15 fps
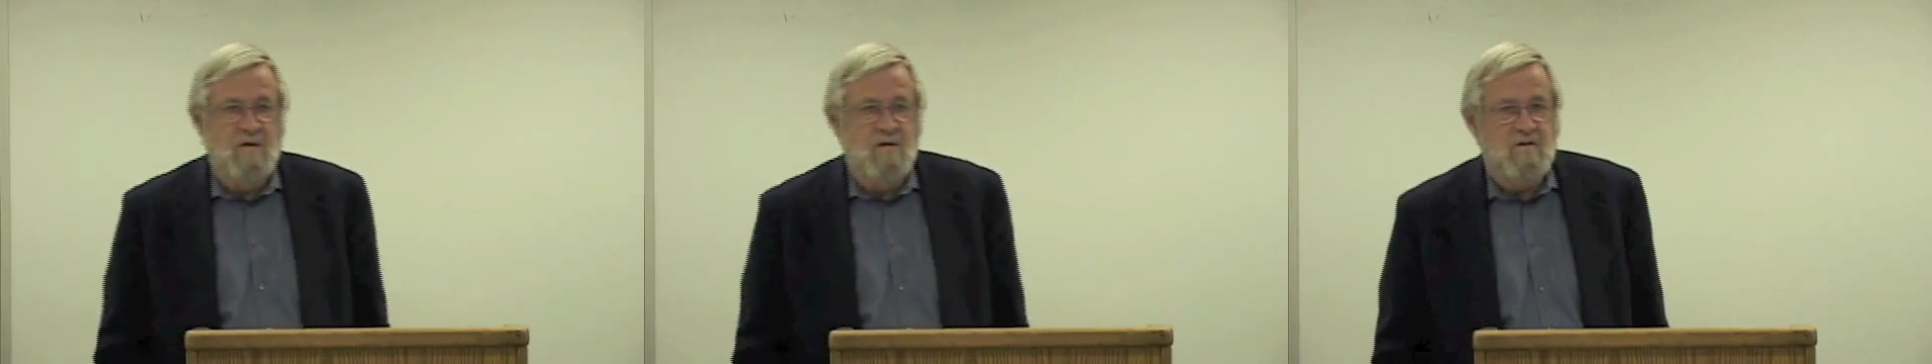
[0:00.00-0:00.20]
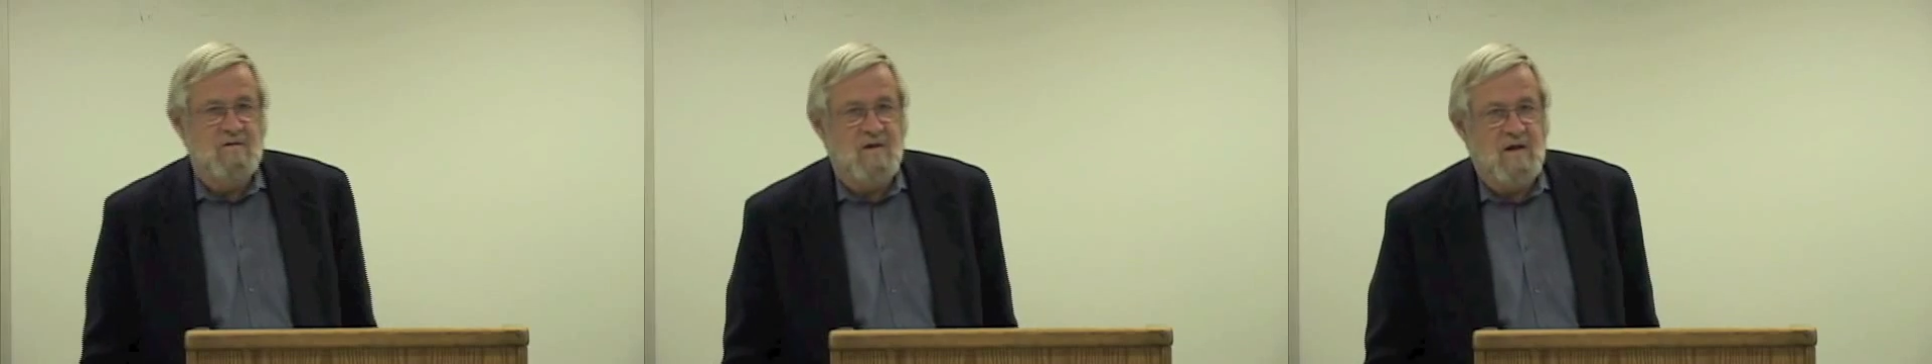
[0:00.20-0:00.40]

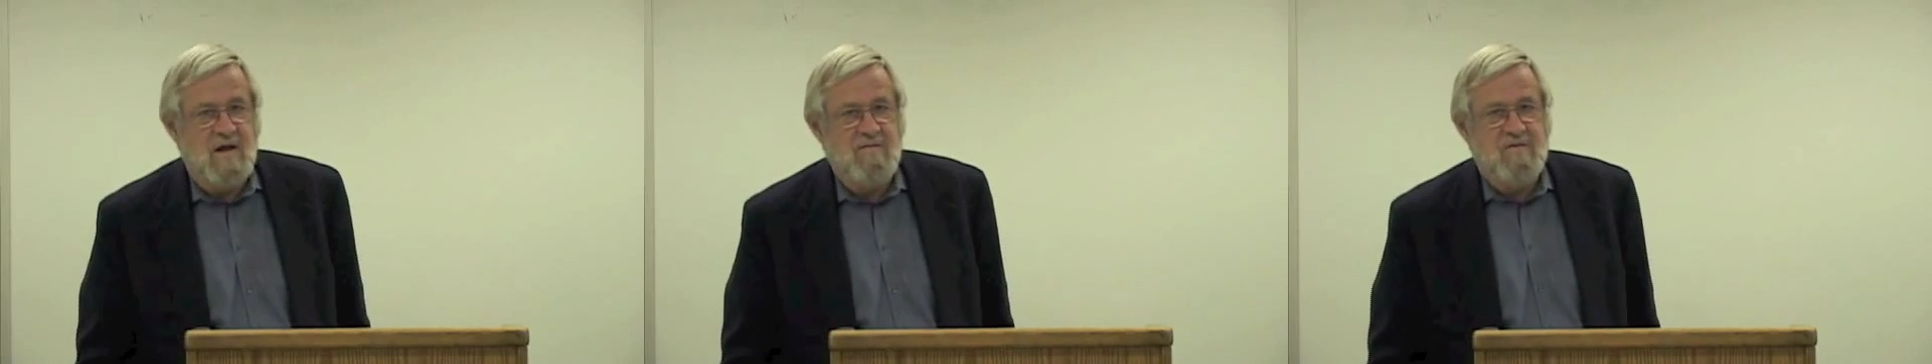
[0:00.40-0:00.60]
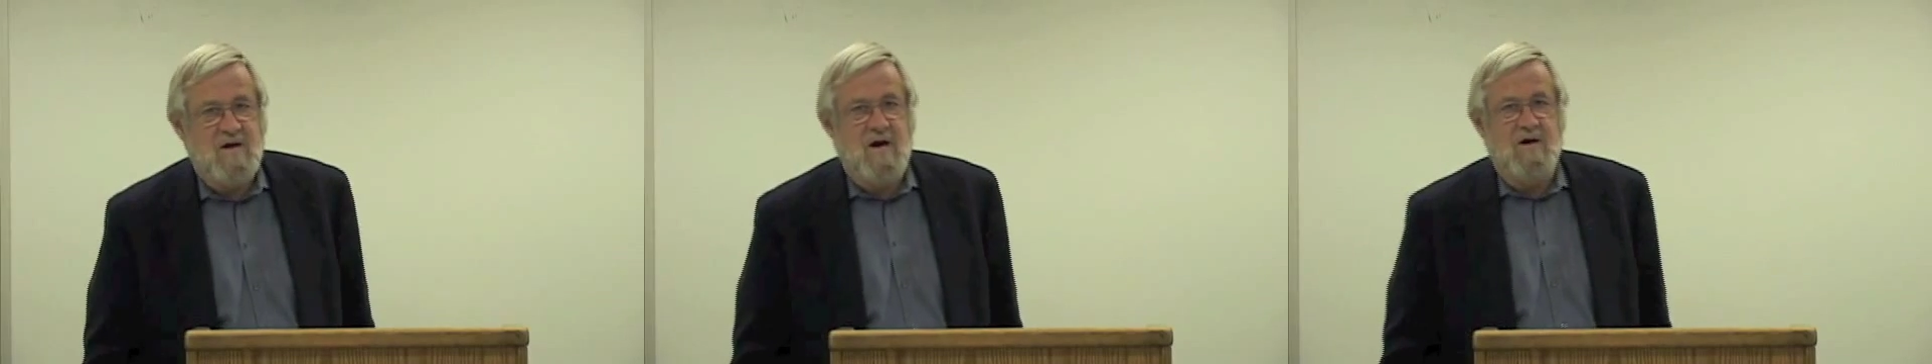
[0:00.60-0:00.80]
Is the
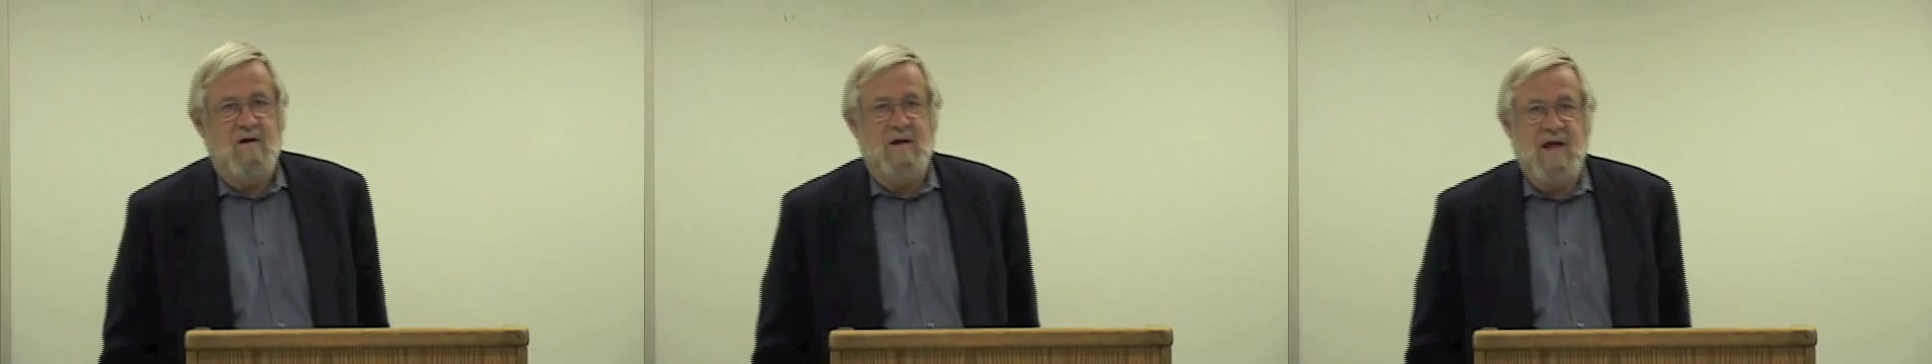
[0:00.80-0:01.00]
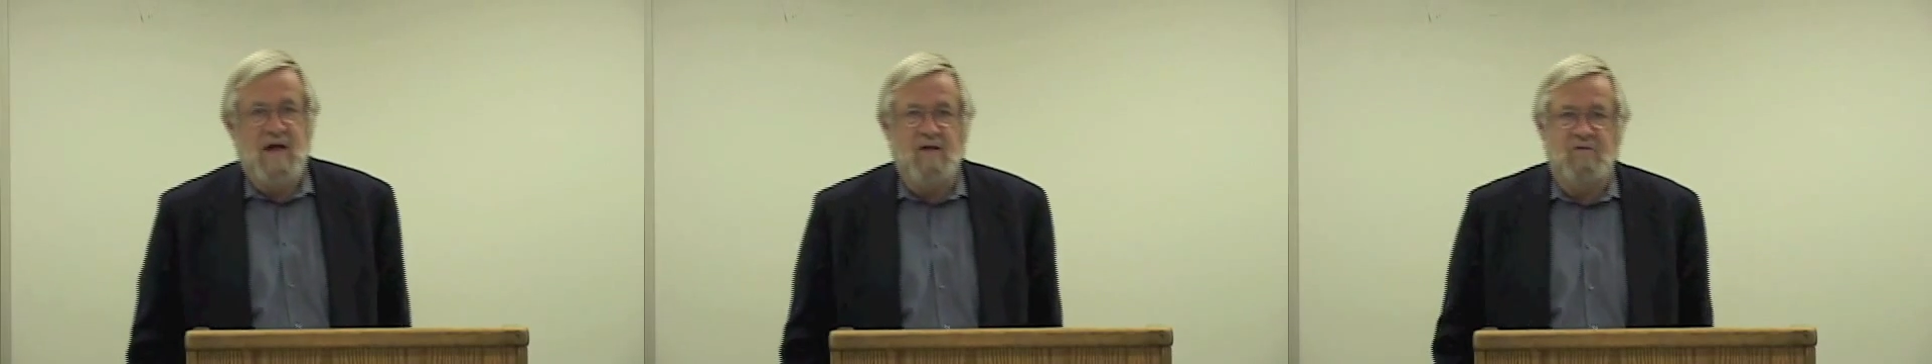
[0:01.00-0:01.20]
lifeguard
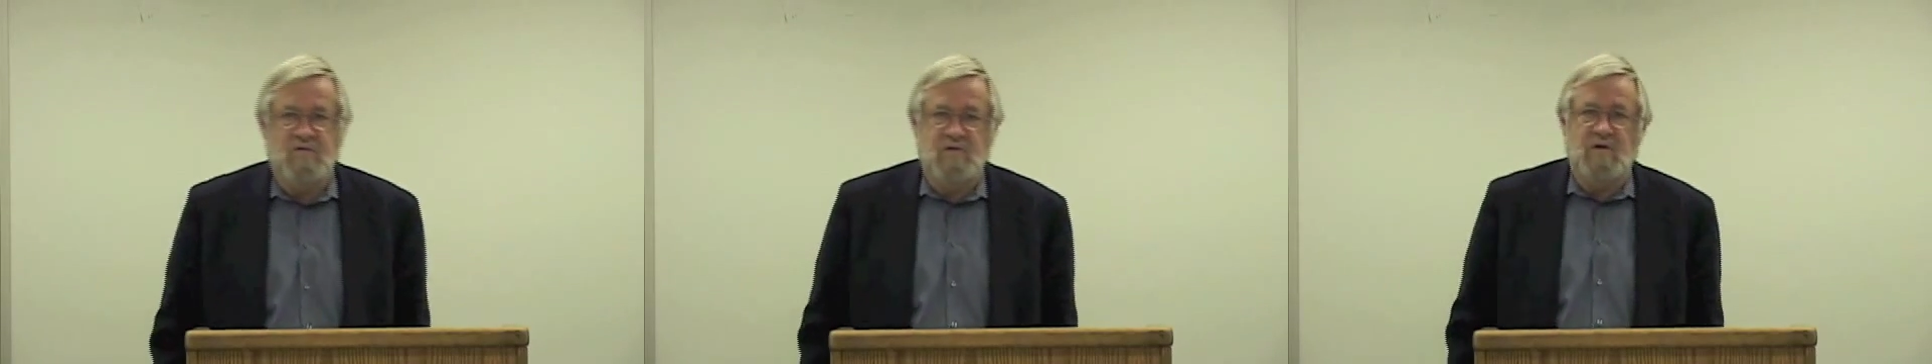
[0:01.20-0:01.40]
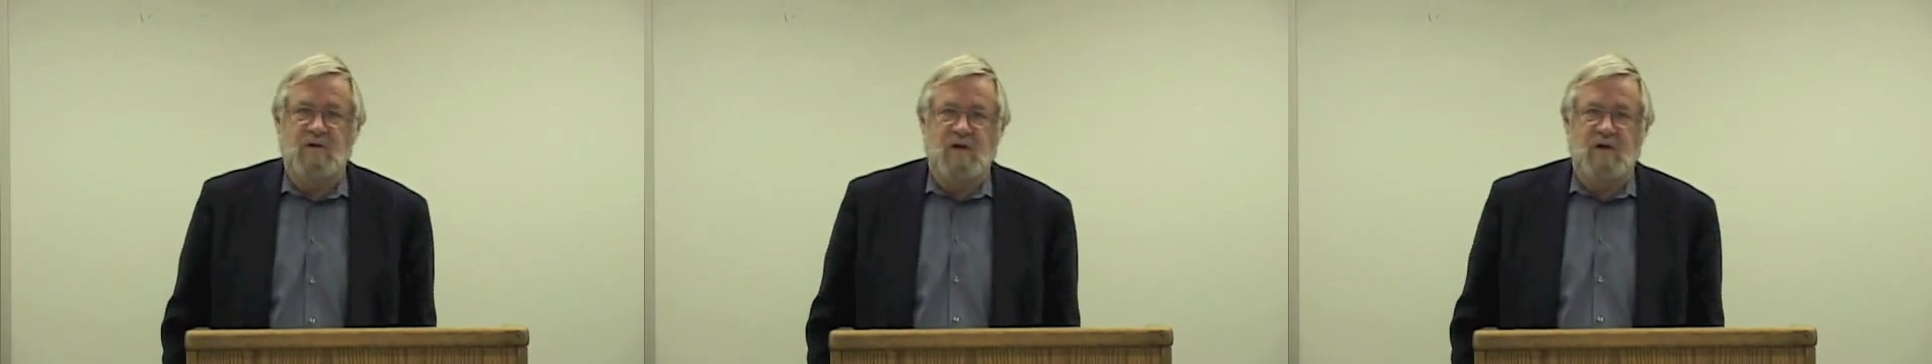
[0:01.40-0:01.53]
negligent?